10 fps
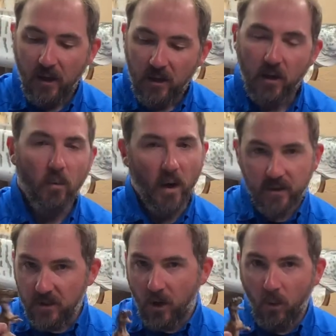There
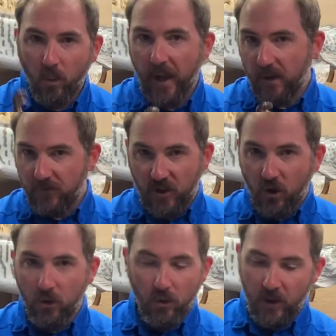was no Wave
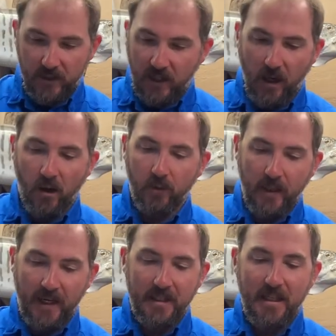2 until
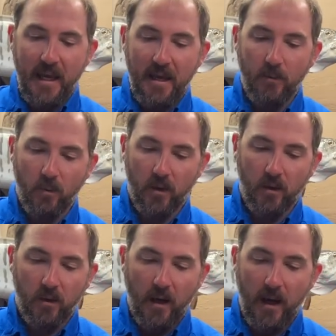98,
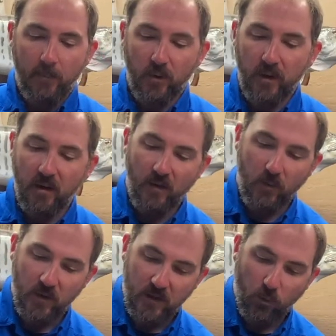where I believe it
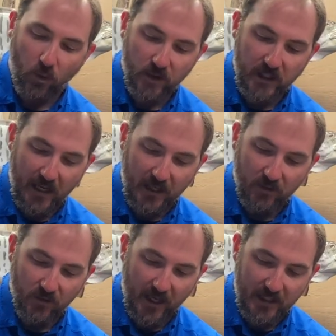was towards the end
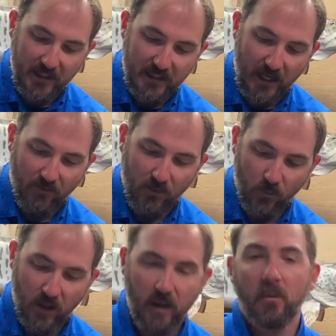of 97
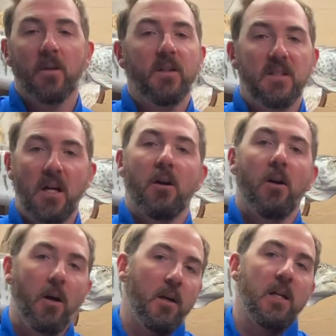when they released Sarah
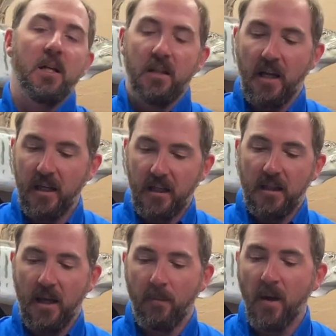Harding and Nick and
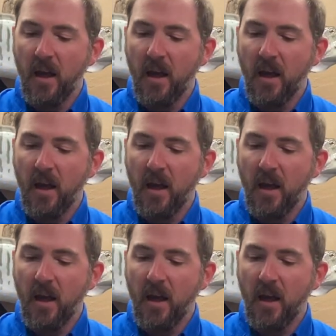them.